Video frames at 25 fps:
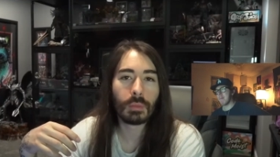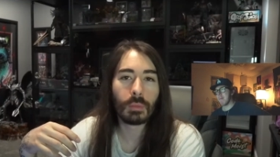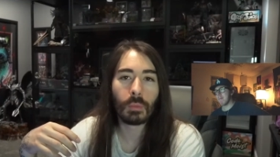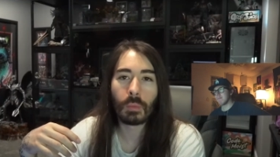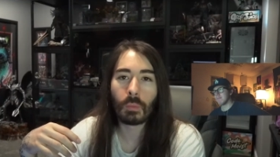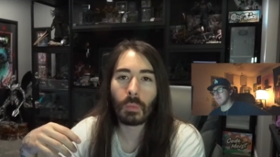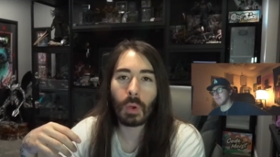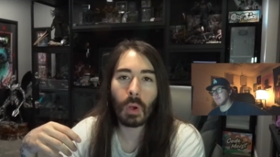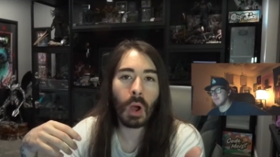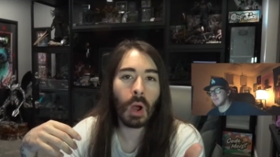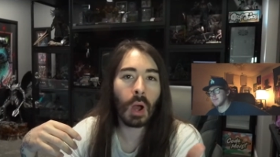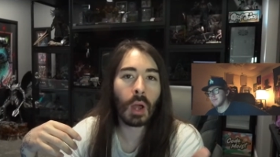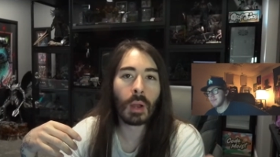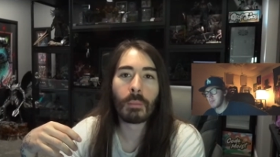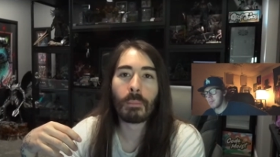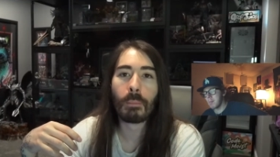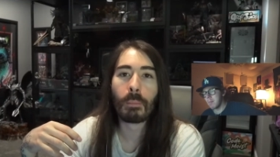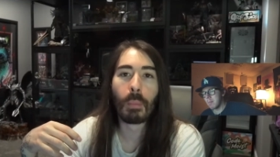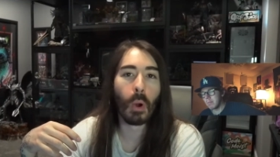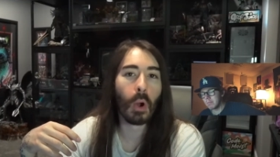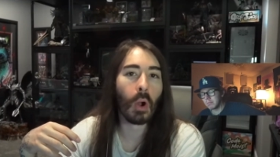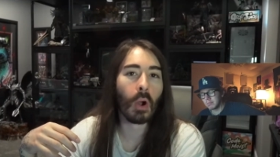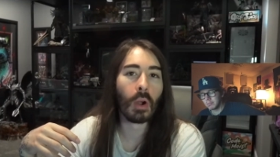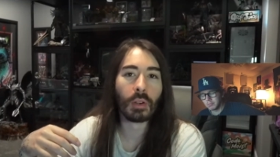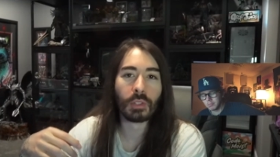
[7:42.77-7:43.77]
on
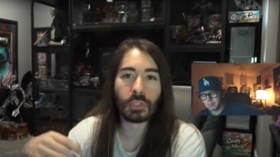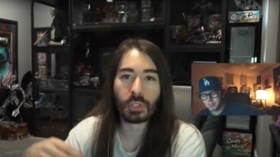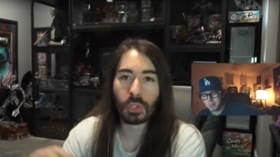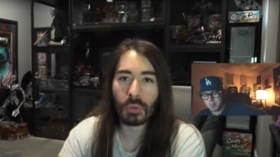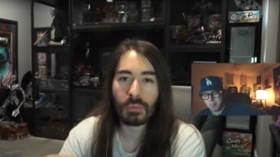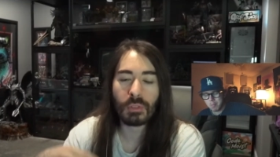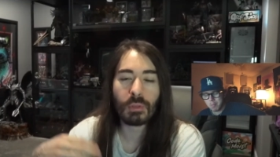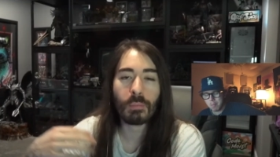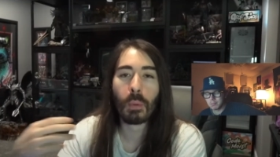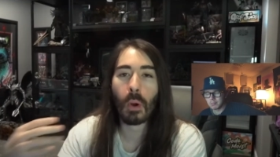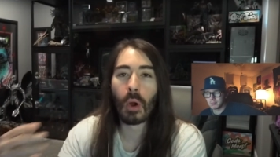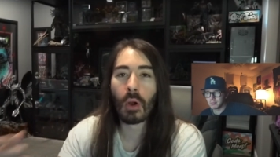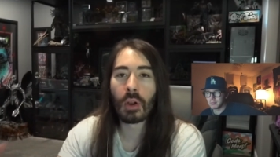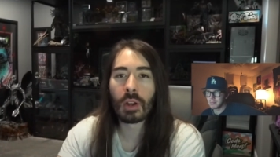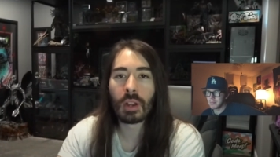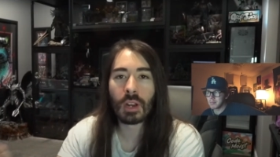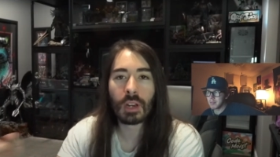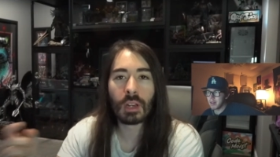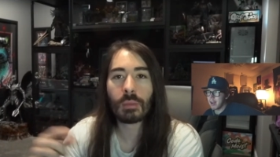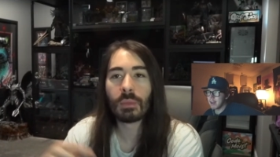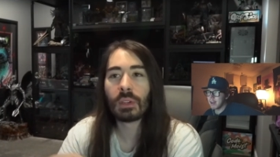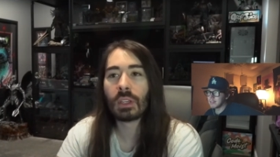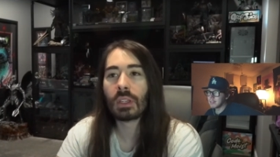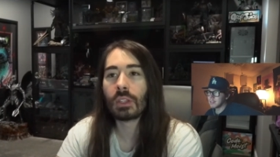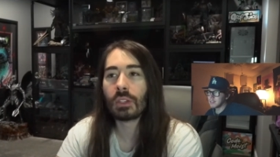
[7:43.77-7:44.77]
burn. So if you burn an
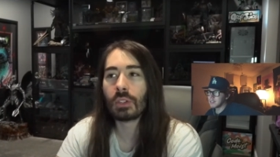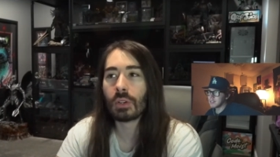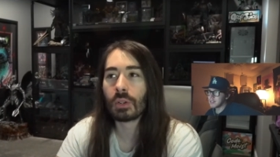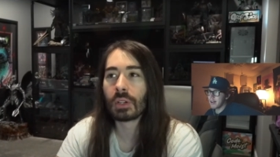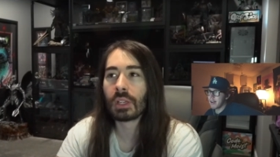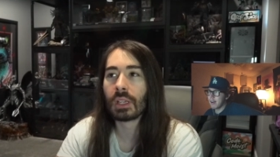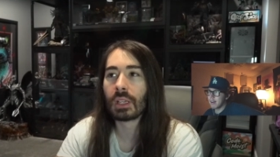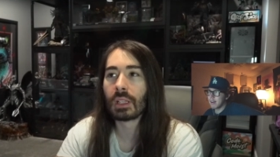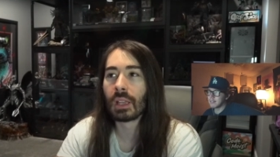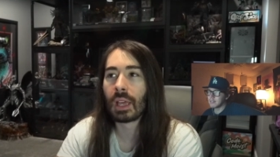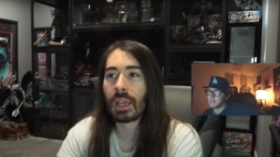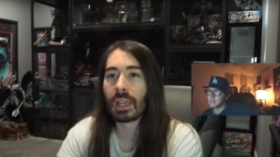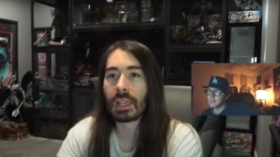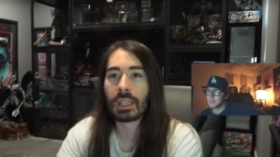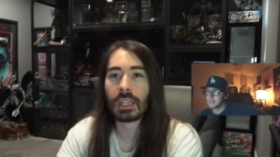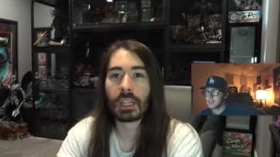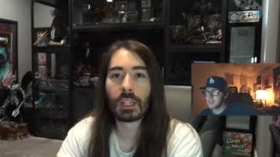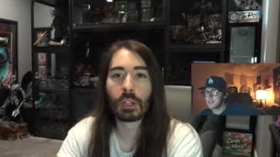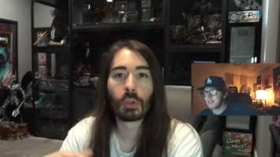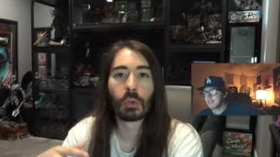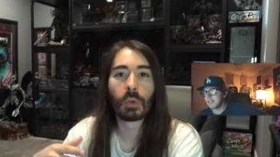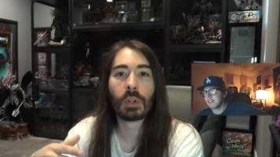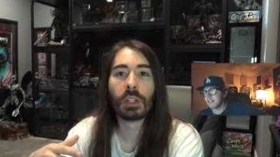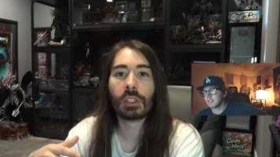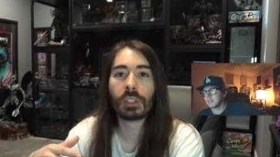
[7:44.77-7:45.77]
enemy, you'll get like an
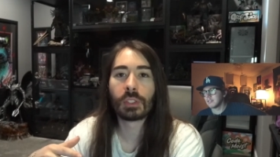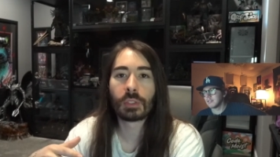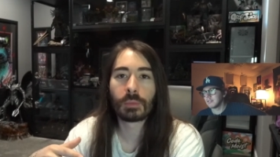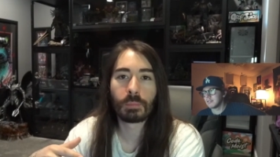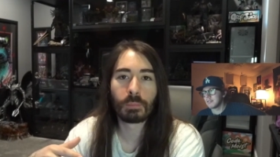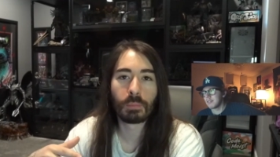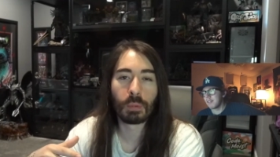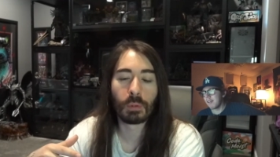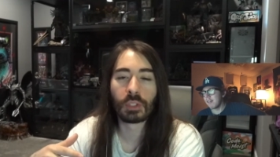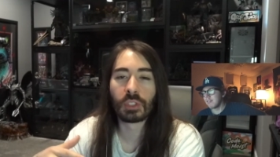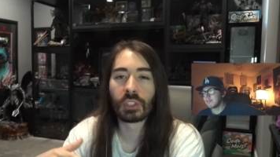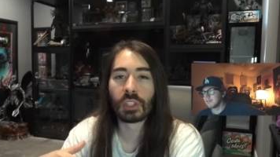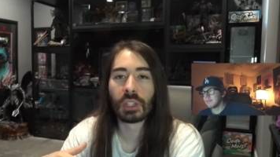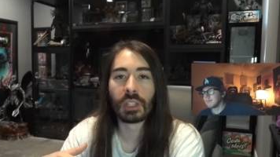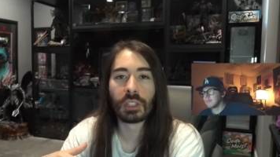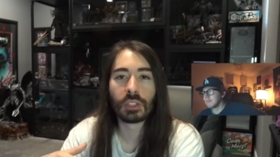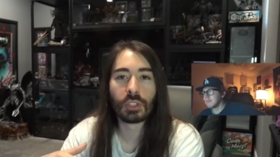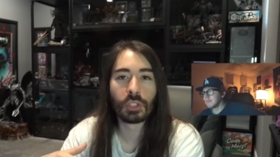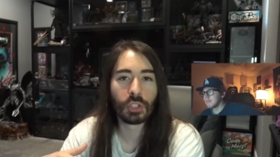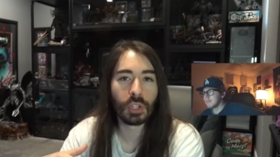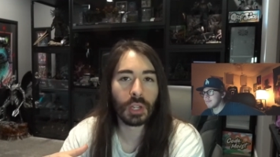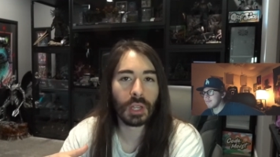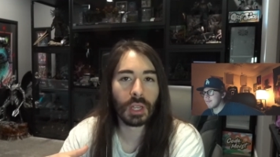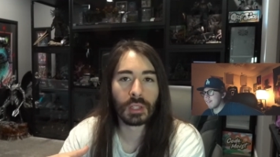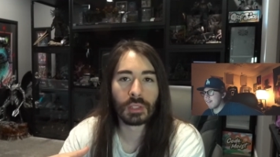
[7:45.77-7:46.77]
increased percentage
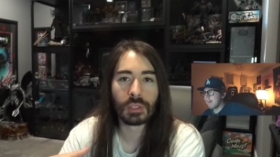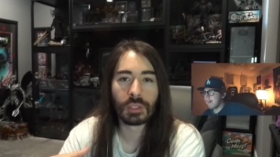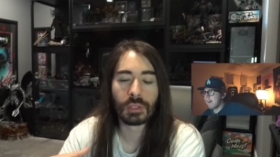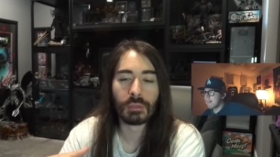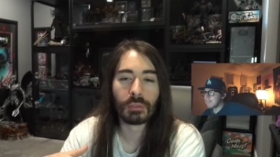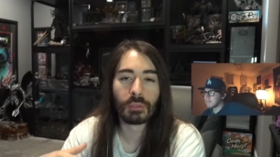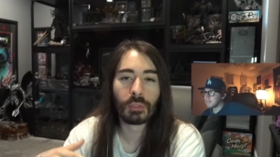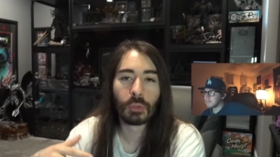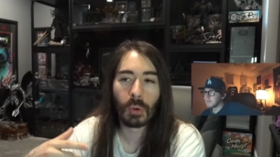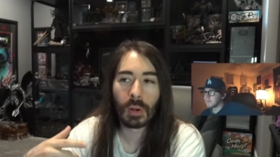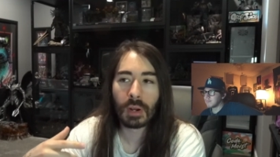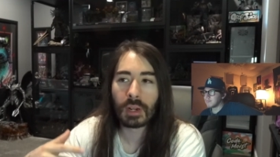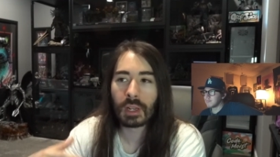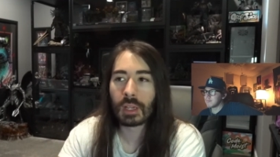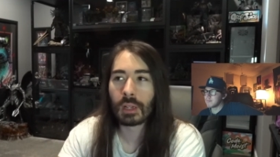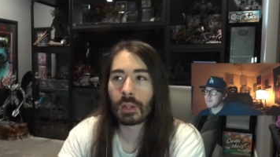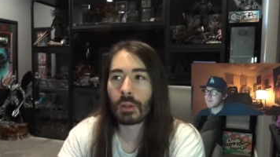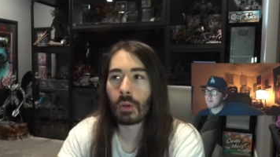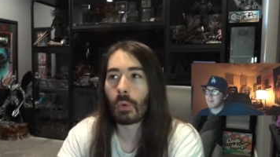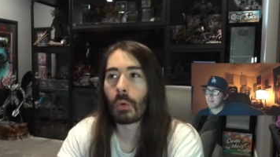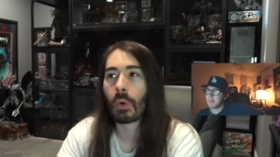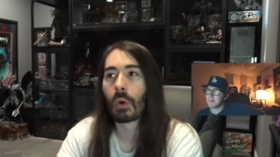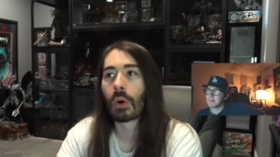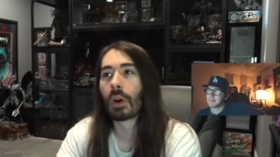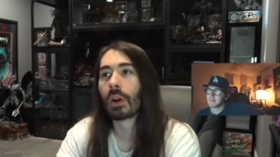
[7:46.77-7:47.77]
chance of critting,
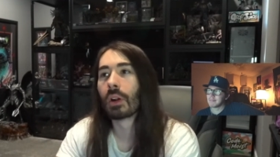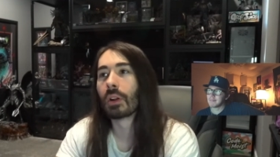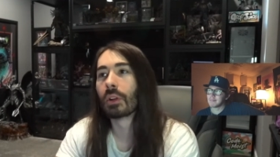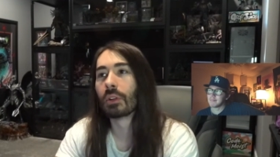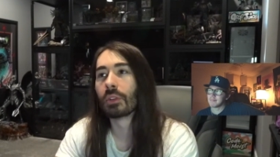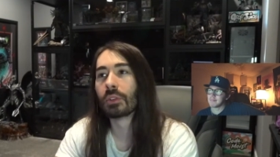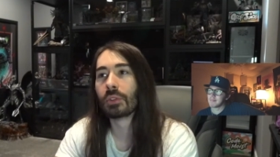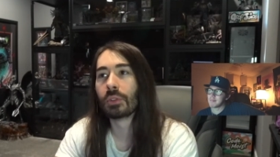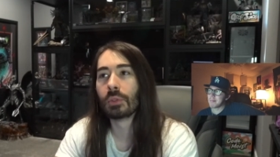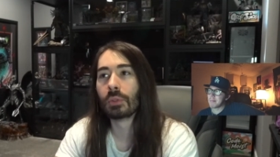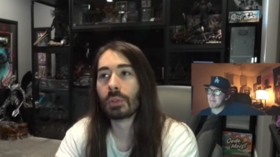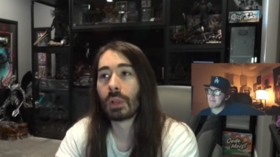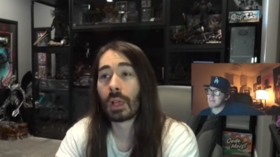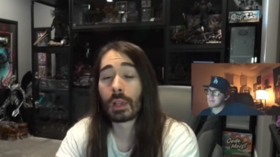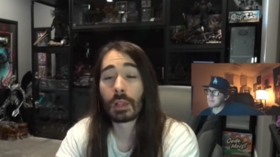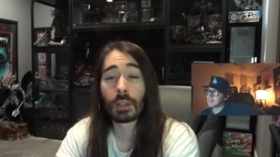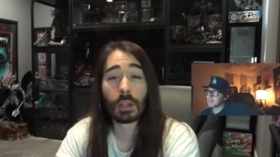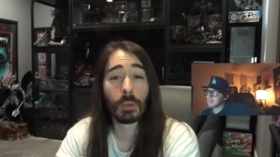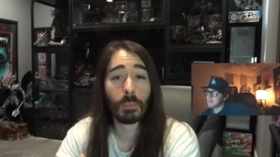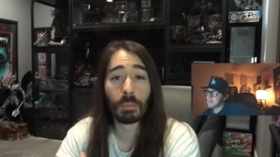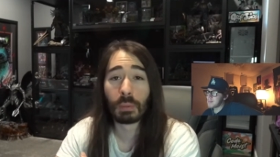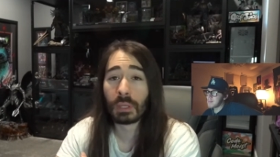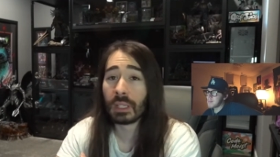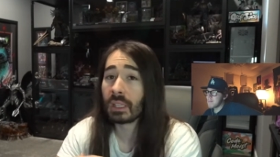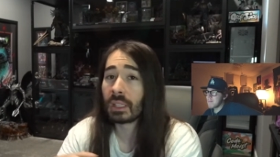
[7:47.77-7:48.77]
or it'll do like
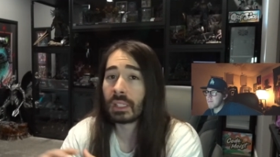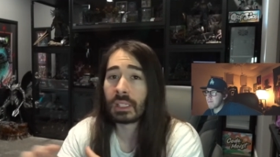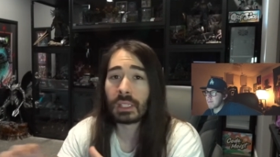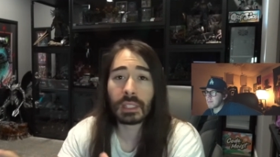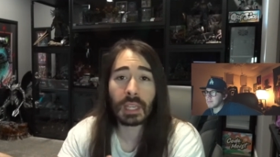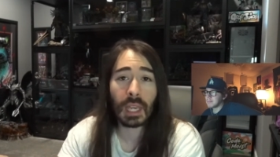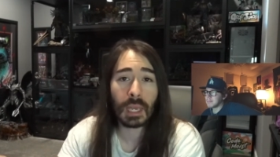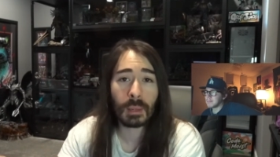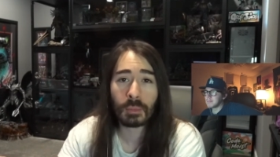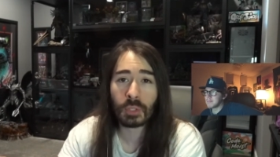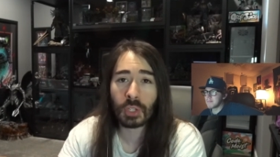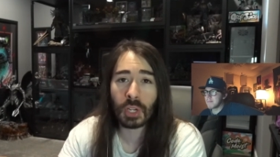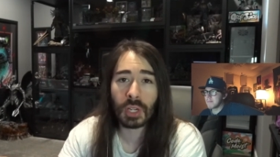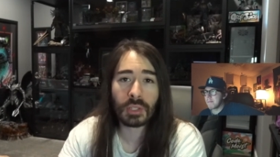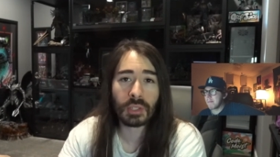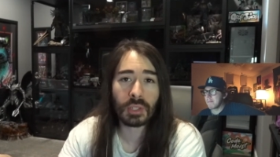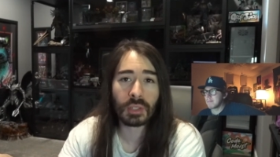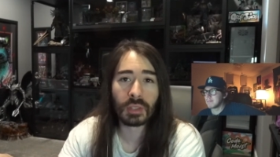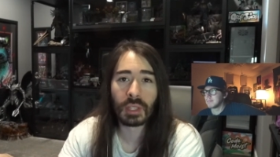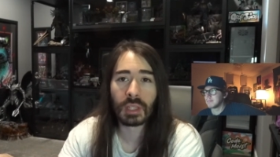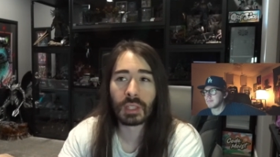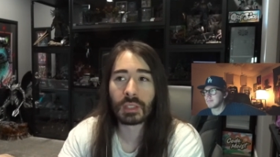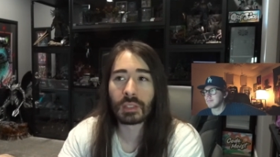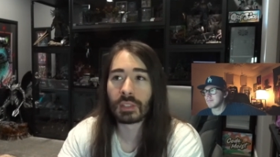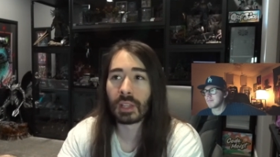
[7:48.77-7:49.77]
completely game-changing things.